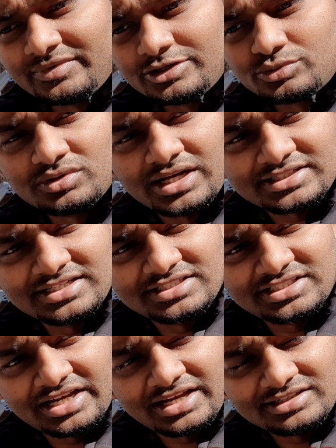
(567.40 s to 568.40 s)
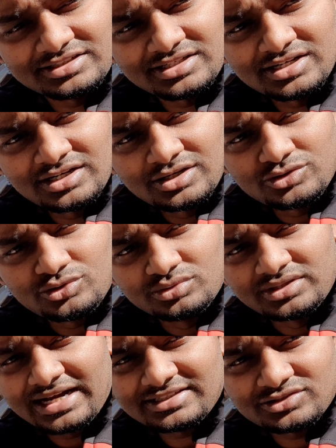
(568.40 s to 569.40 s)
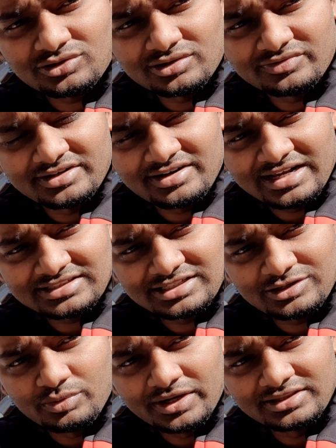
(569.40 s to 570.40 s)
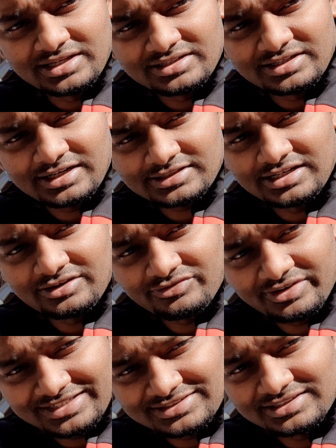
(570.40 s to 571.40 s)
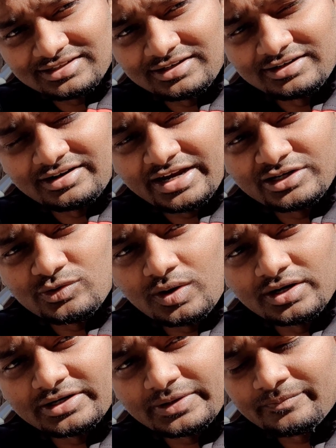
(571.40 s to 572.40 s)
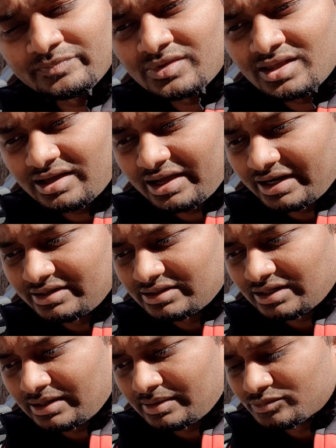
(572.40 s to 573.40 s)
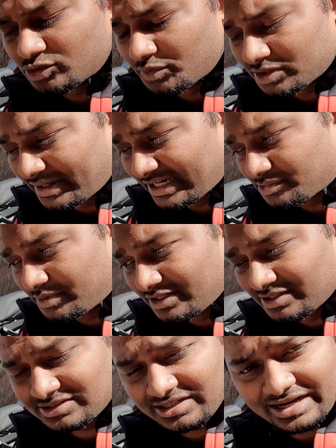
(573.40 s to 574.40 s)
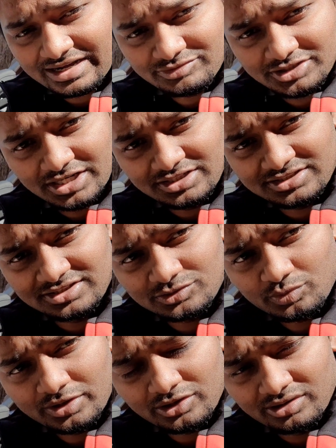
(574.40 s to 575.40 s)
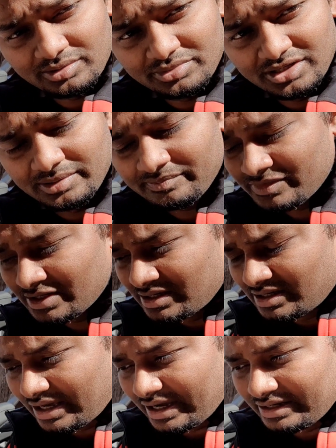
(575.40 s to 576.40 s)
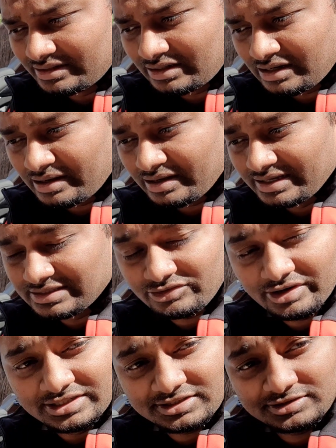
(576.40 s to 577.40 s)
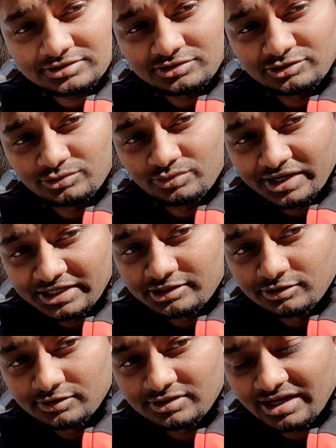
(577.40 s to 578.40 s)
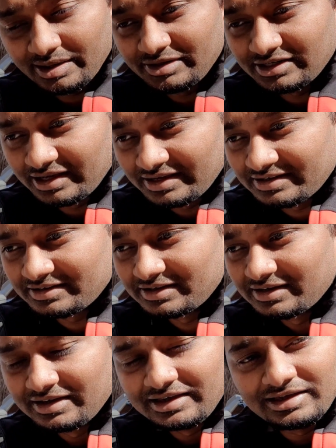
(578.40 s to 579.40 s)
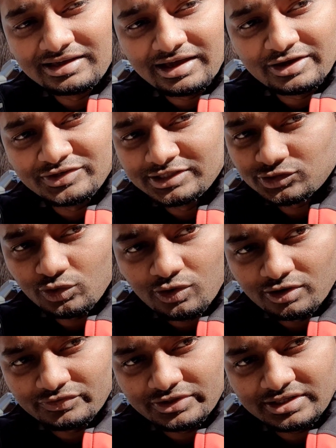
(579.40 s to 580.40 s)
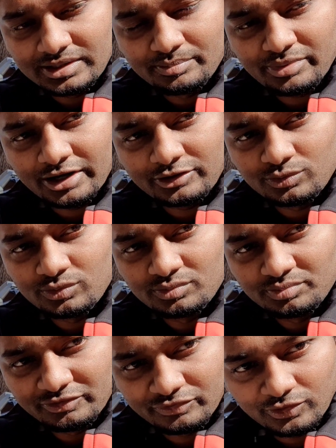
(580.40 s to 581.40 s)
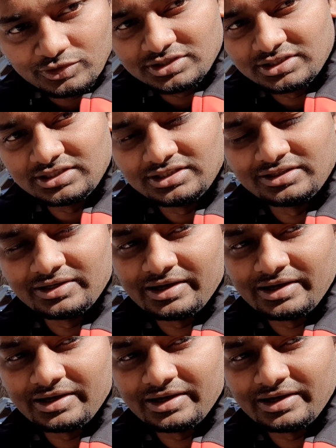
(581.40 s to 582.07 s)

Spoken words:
it will actually change to that sort of a drastic way that it actually affects the ride quality. And so with my experience, I have changed this one on a BM, and it rides really good. I mean, like, I feel so confident compared to before the